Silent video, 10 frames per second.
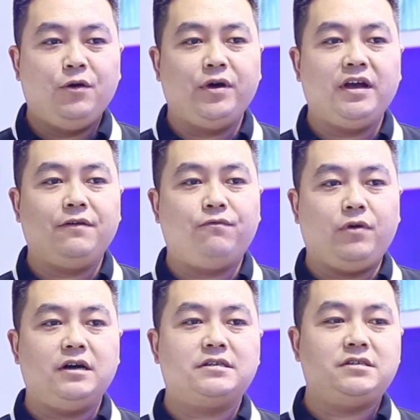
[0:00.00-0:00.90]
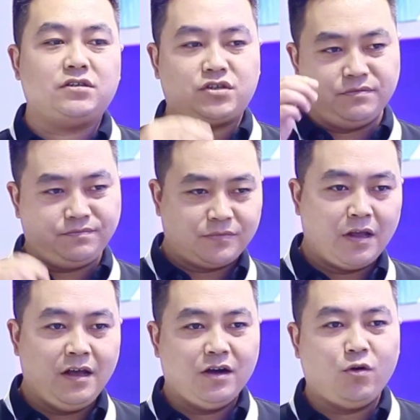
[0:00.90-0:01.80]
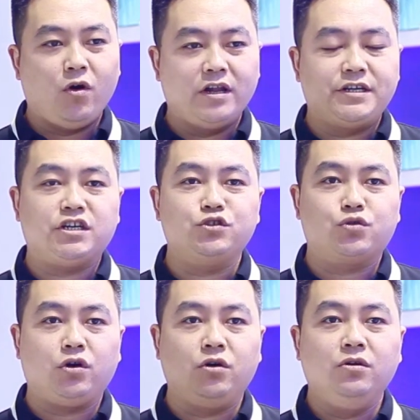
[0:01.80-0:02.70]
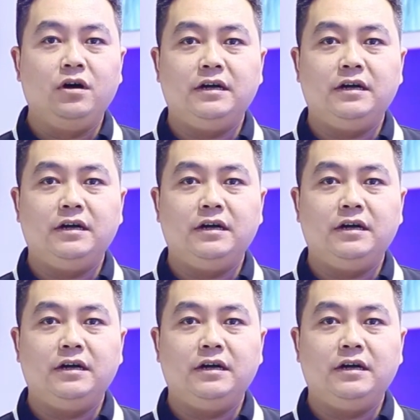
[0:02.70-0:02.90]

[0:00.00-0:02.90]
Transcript: we have a system quality control